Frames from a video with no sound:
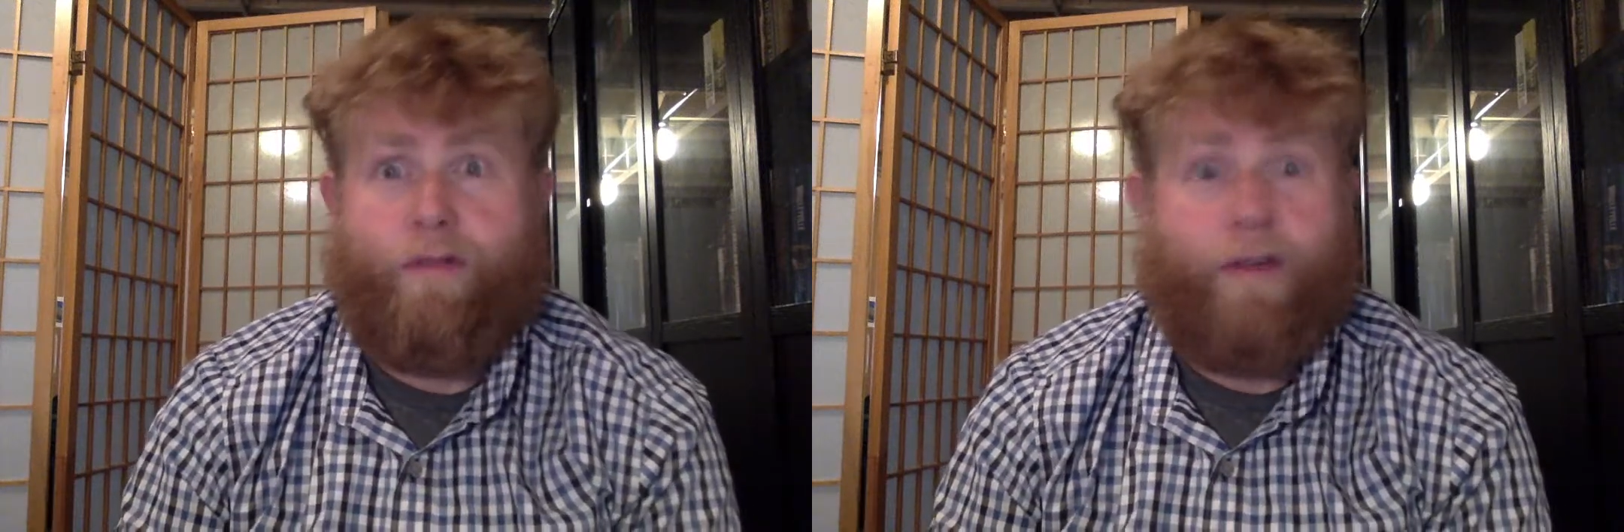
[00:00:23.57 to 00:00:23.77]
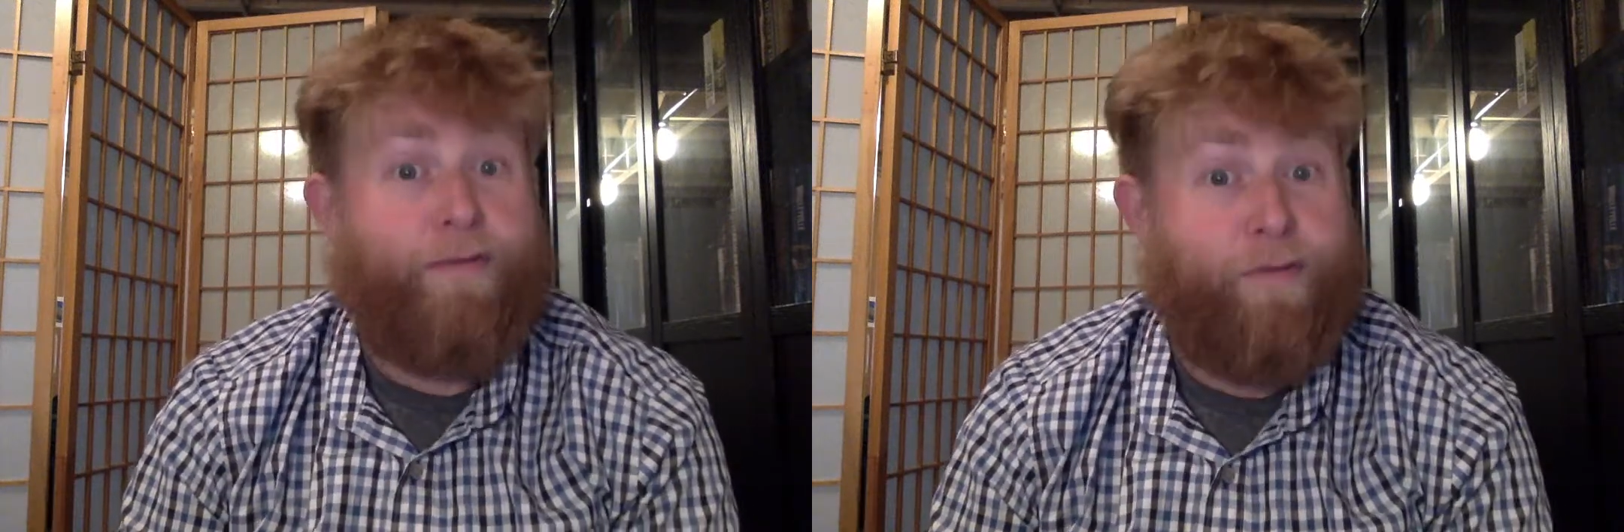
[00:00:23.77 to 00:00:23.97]

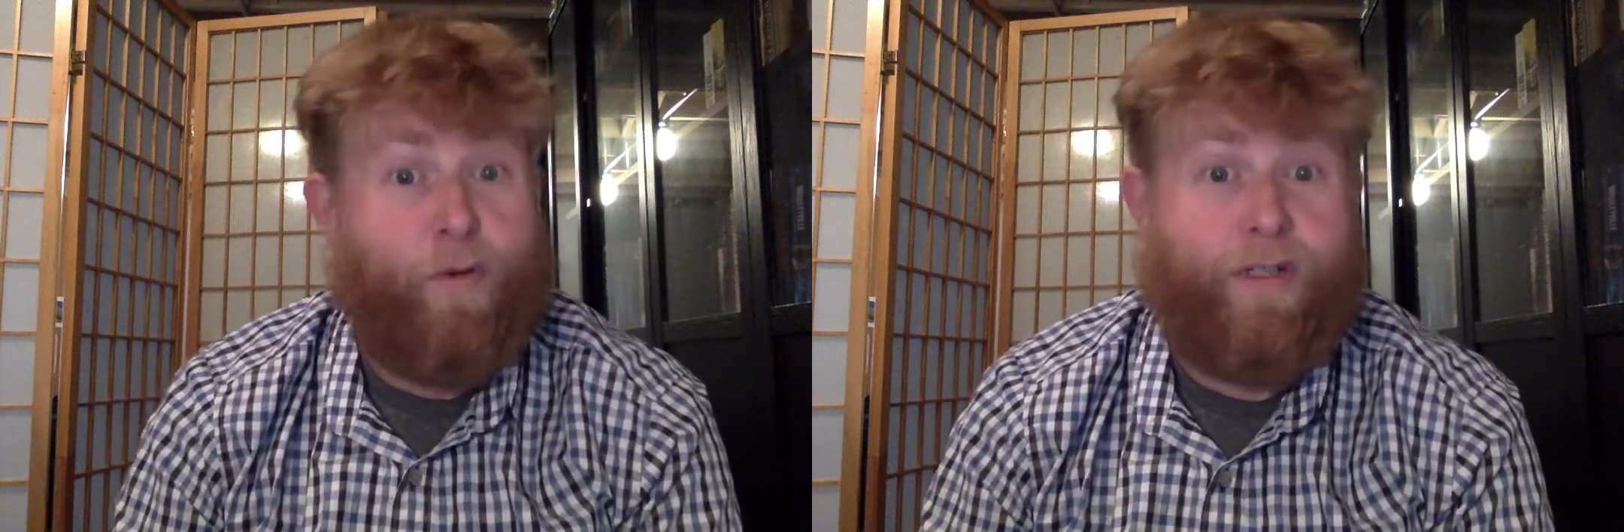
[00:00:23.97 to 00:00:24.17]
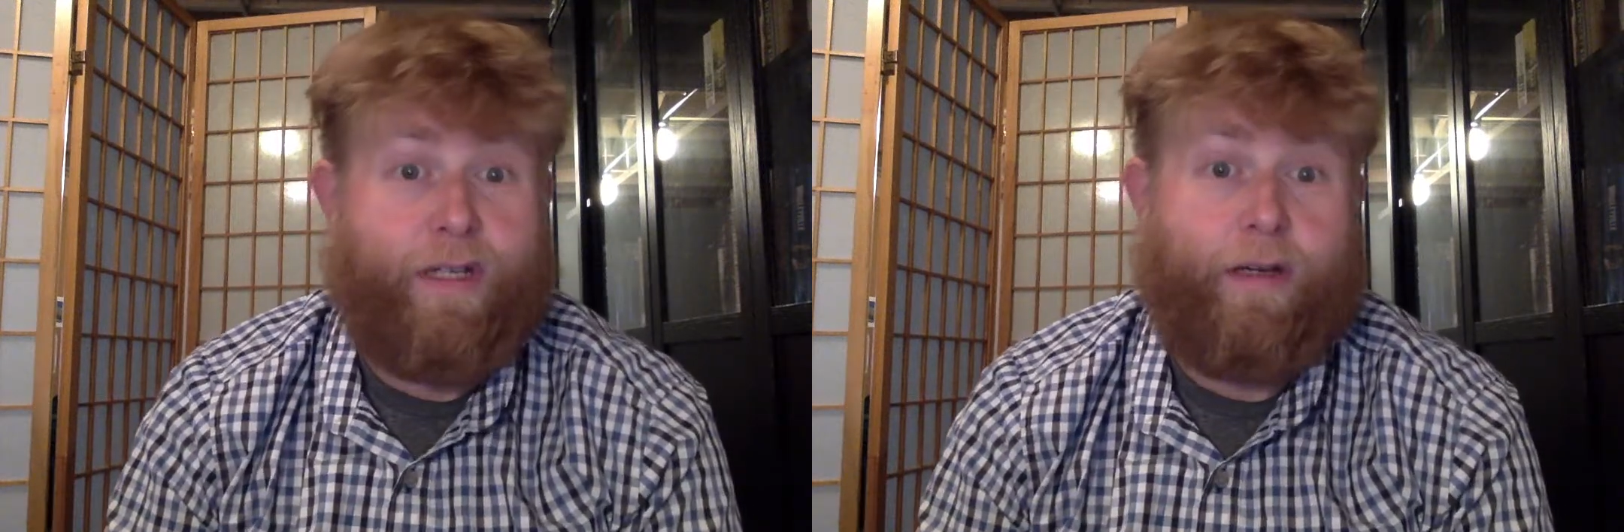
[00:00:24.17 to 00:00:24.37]
late
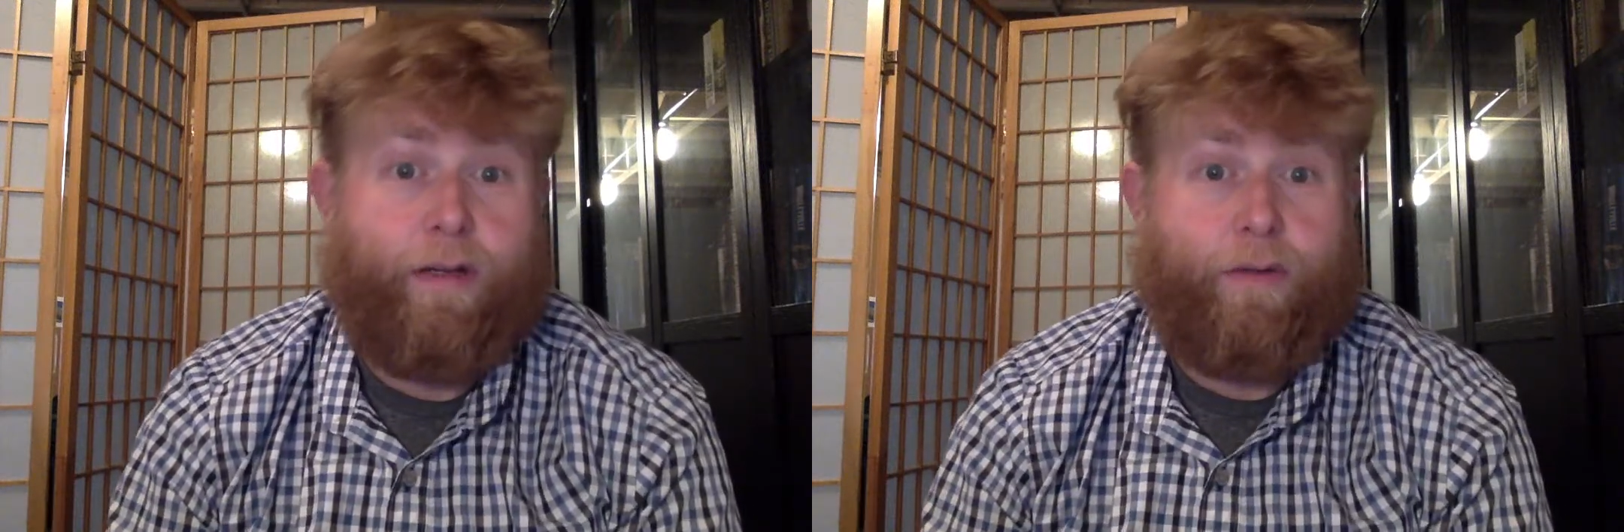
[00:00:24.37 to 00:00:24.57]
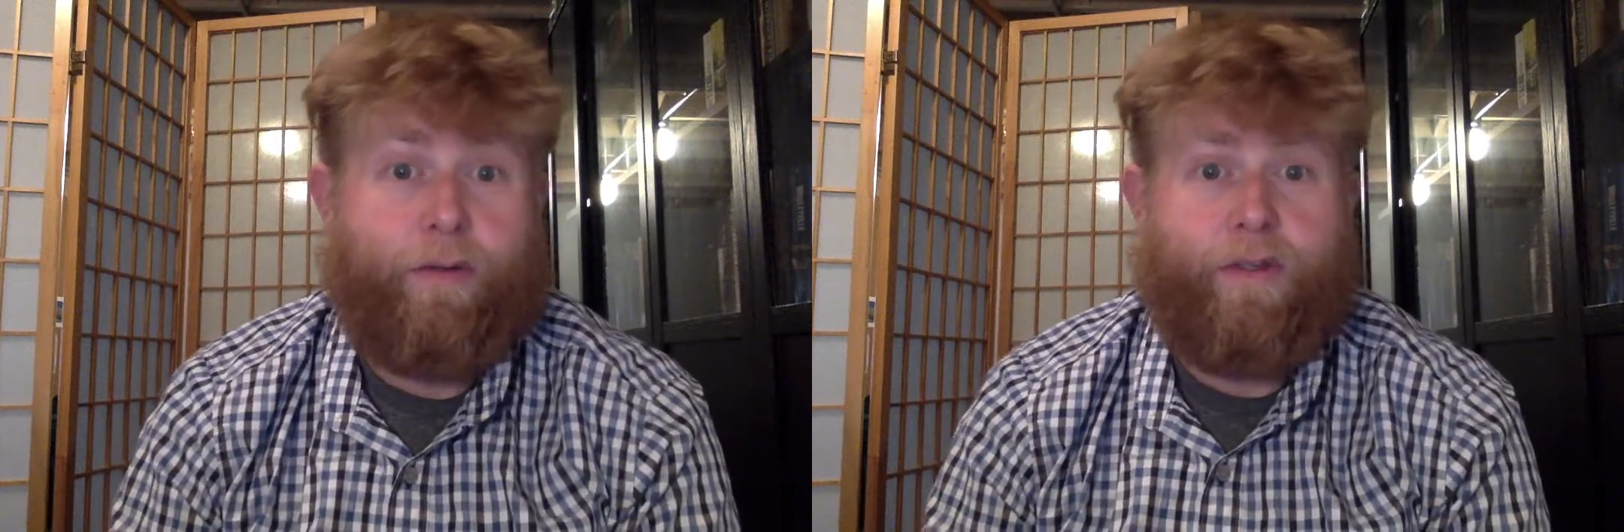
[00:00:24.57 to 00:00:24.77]

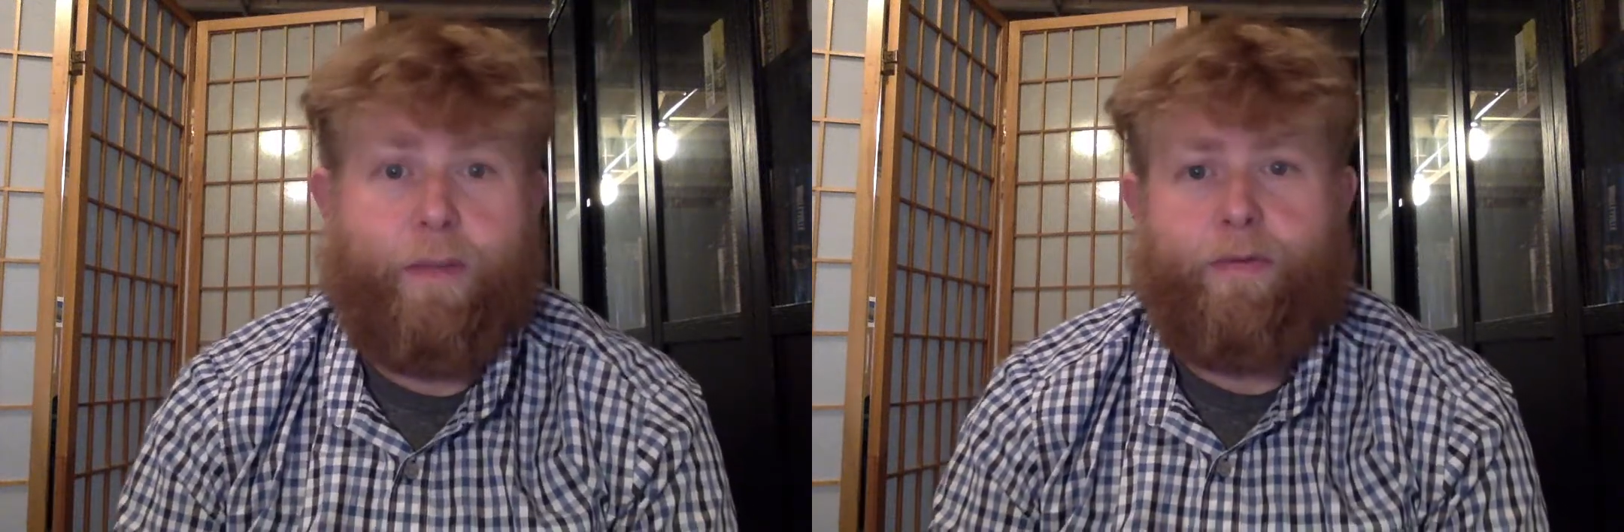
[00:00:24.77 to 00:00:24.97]
1400s up